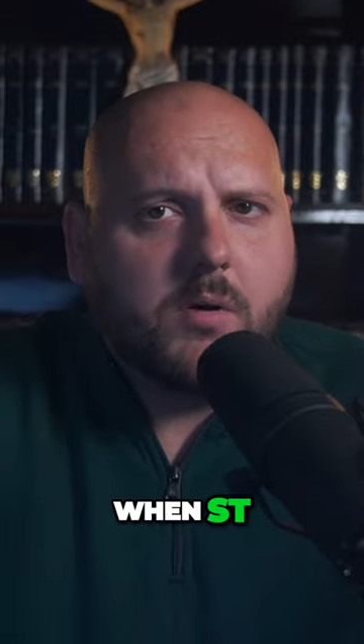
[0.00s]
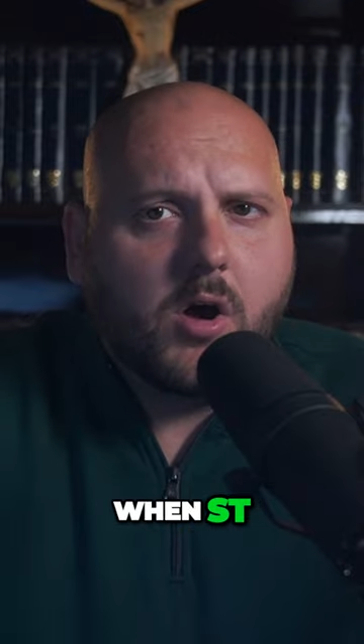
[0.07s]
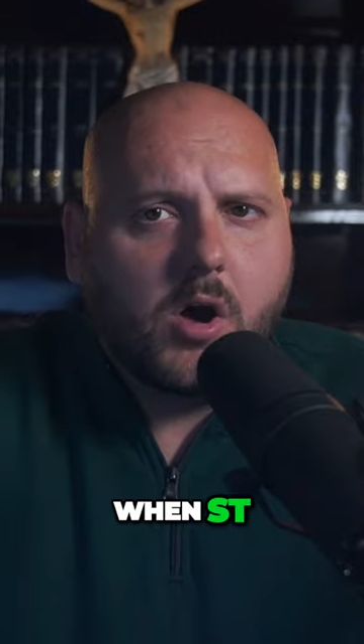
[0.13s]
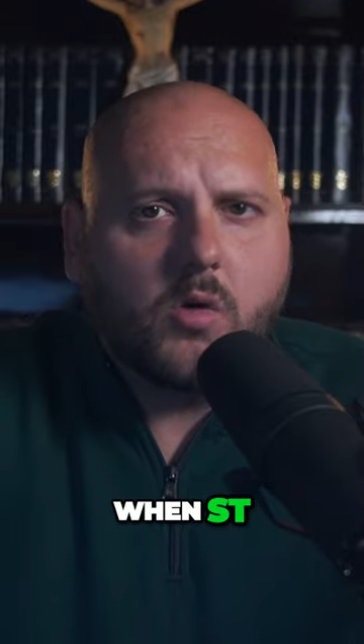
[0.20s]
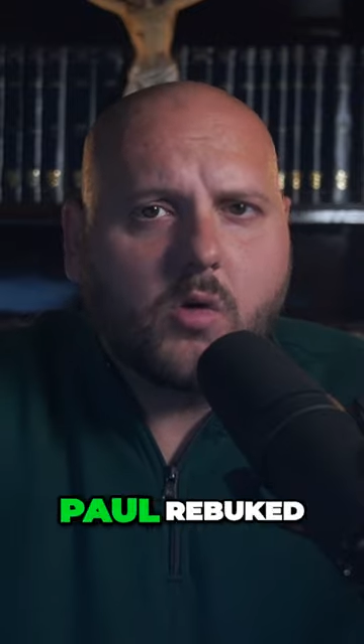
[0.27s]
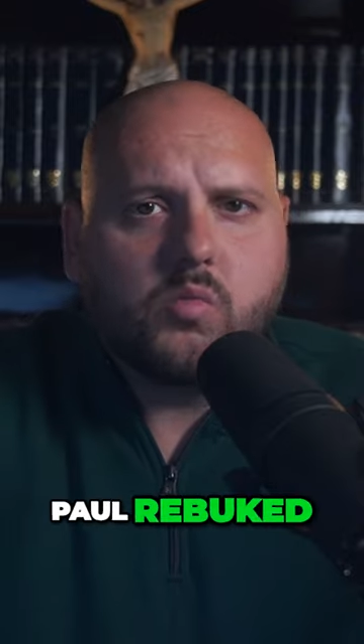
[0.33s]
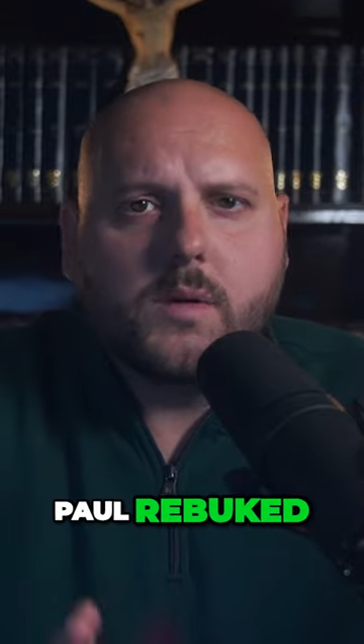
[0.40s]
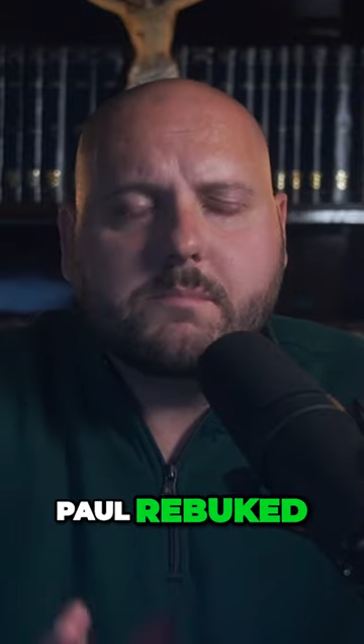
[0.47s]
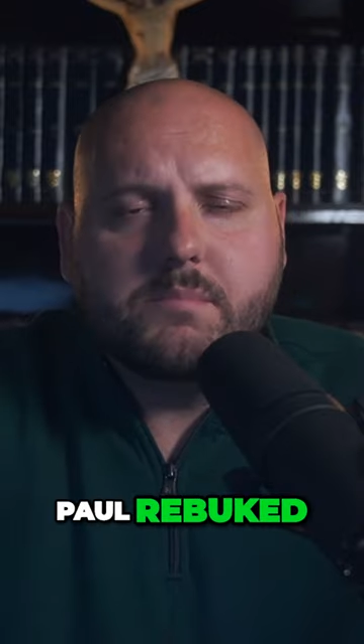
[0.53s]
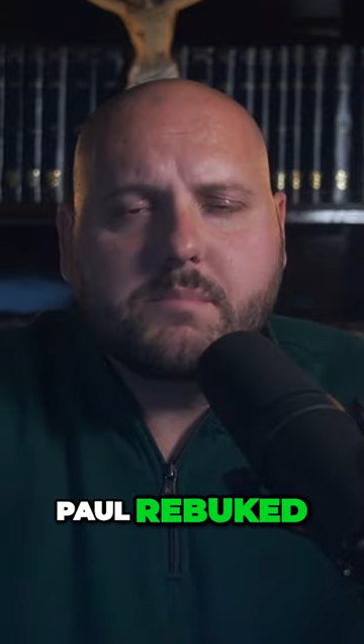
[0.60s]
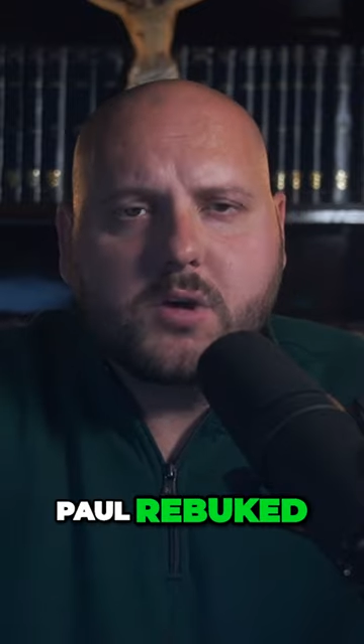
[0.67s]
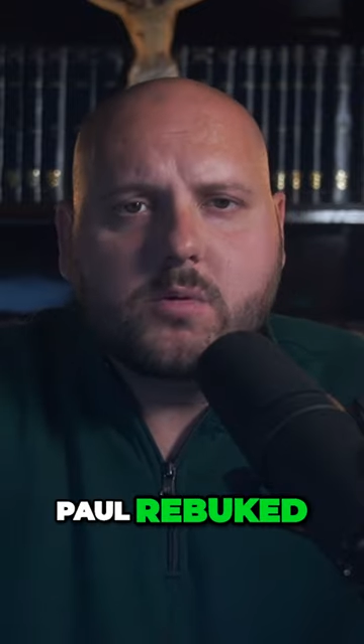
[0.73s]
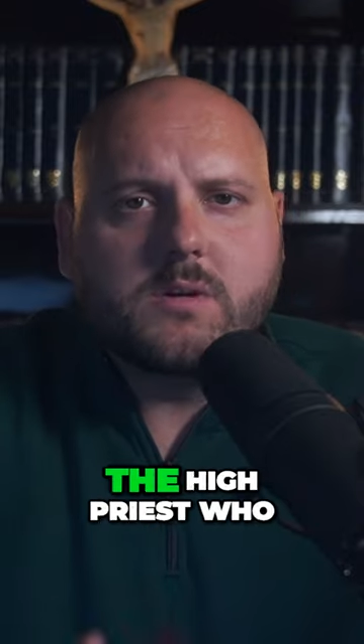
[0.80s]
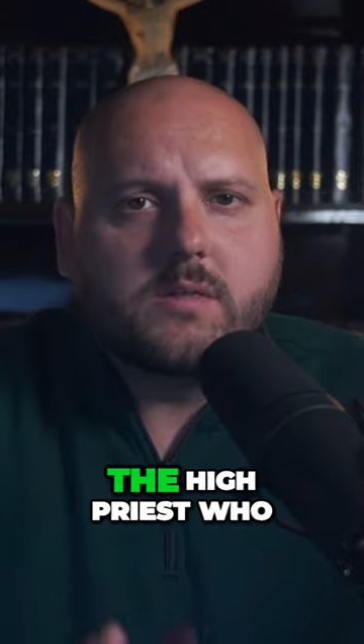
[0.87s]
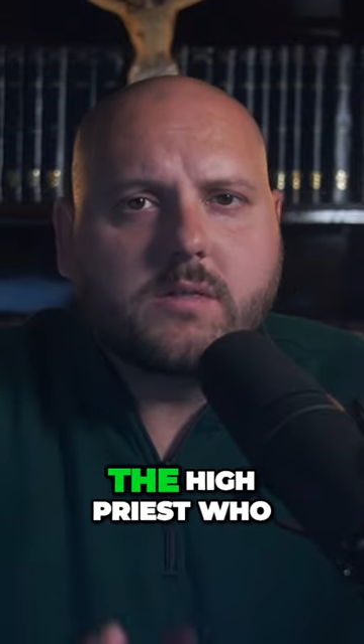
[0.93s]
Paul
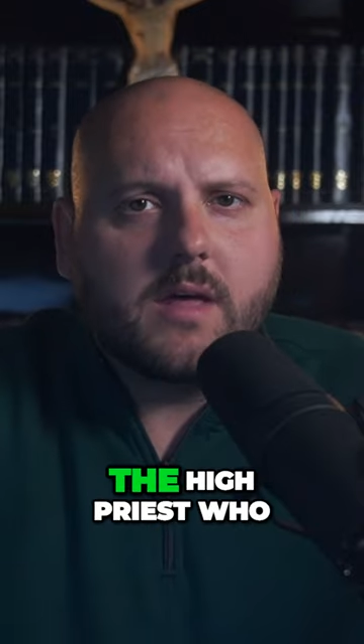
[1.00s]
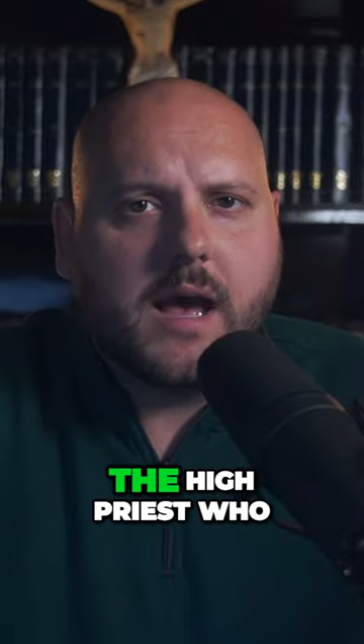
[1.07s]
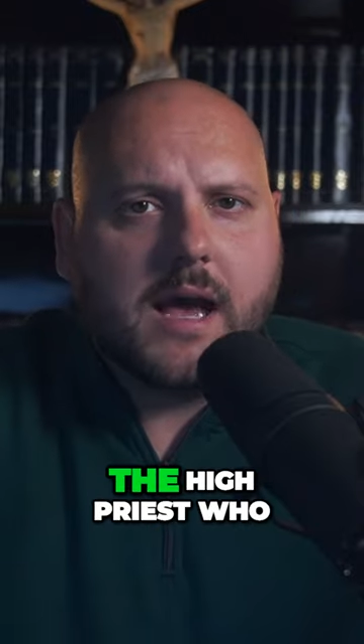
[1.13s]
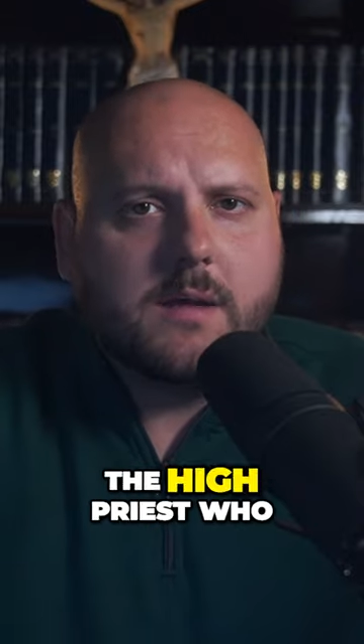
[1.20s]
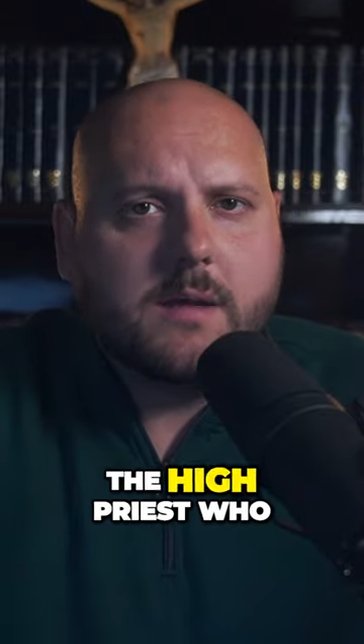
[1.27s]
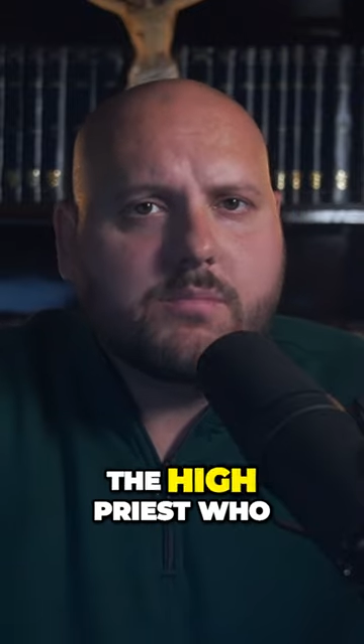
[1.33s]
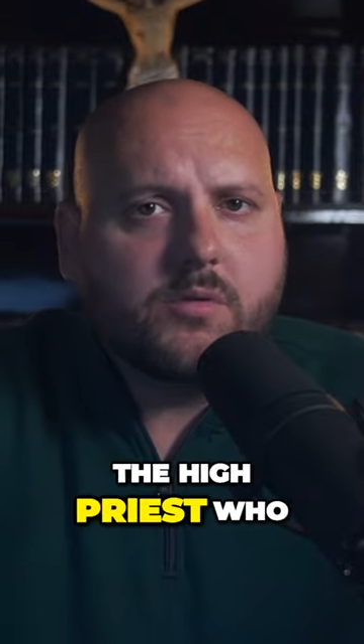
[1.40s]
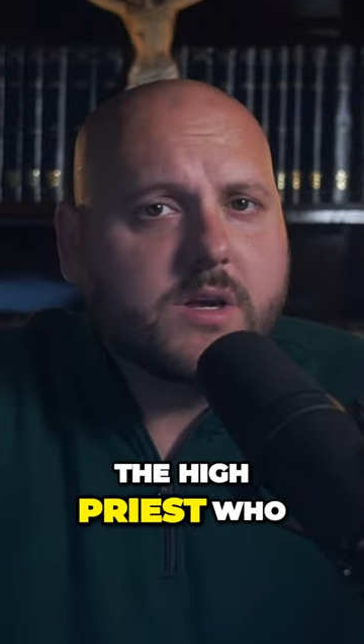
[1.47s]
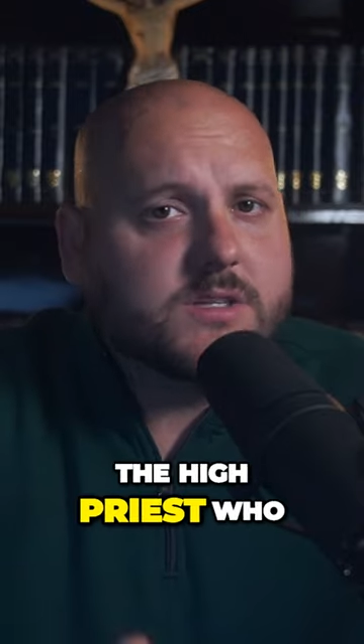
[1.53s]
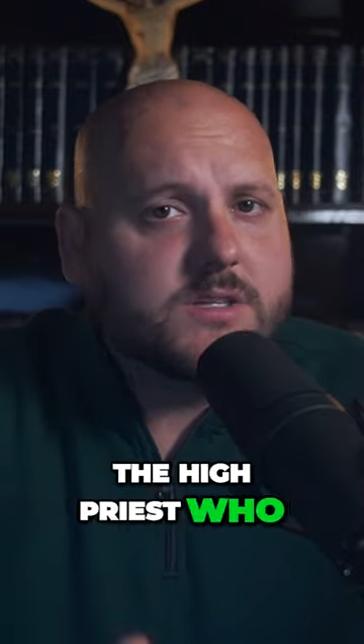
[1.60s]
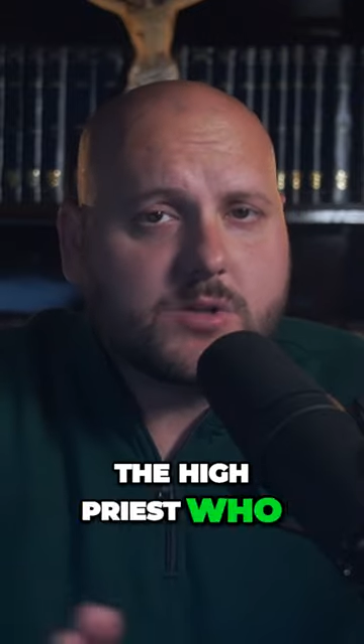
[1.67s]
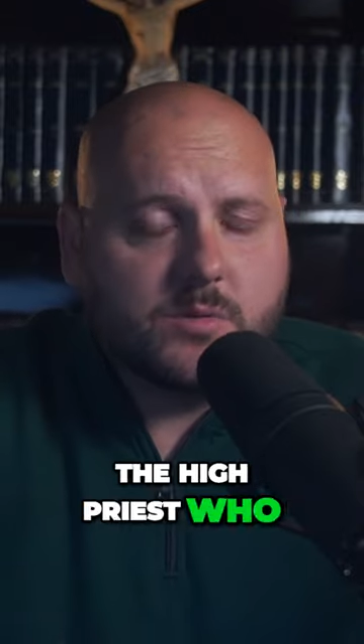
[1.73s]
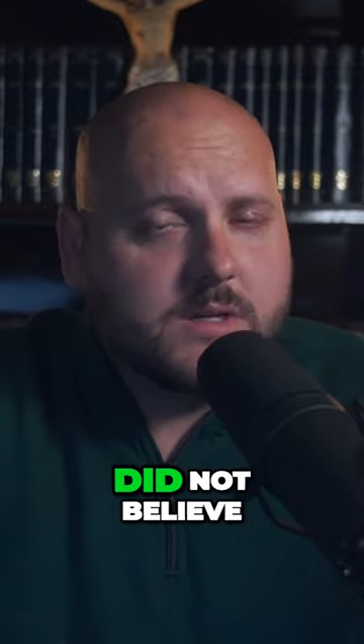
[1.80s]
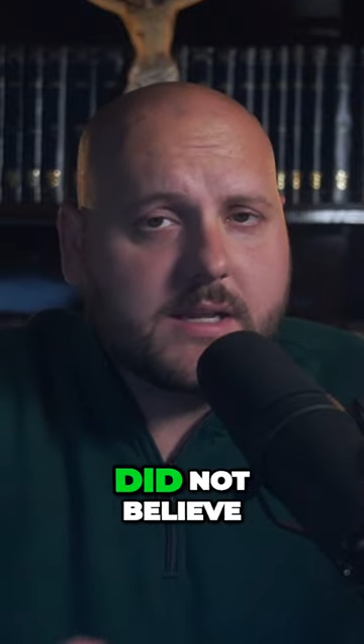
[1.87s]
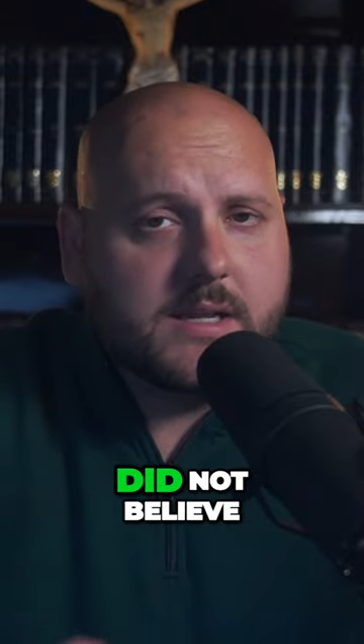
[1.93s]
rebuked the high priest who